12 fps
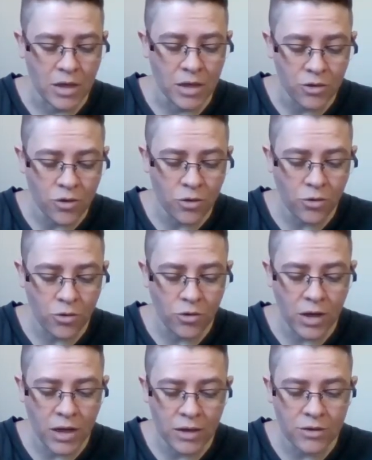He no
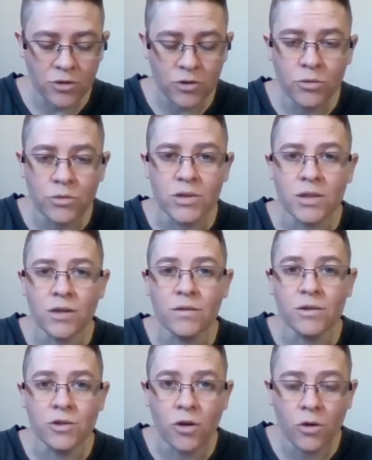longer had the use of
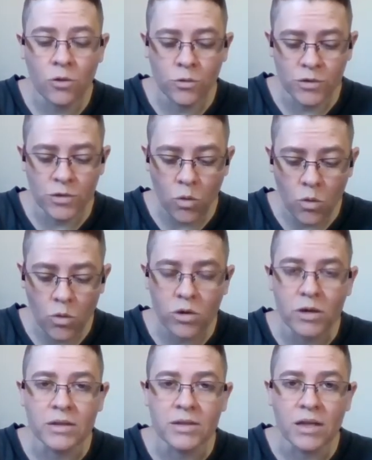his nose
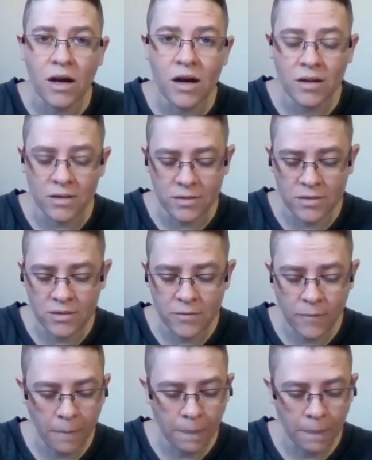or his eyes.